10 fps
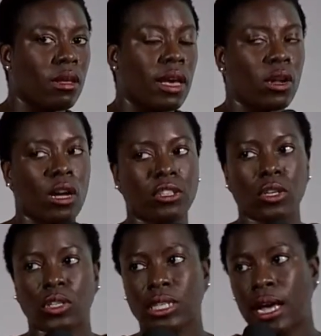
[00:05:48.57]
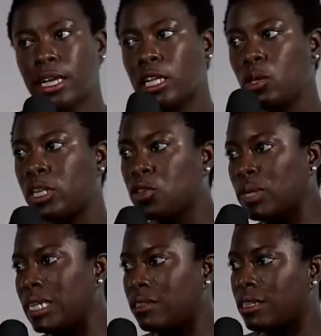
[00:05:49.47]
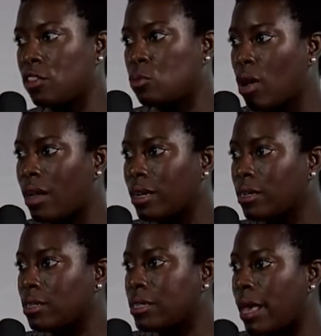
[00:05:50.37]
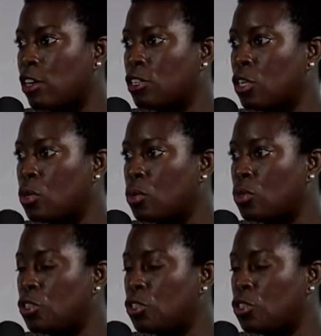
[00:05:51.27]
and also to not include ingredients in their products that are known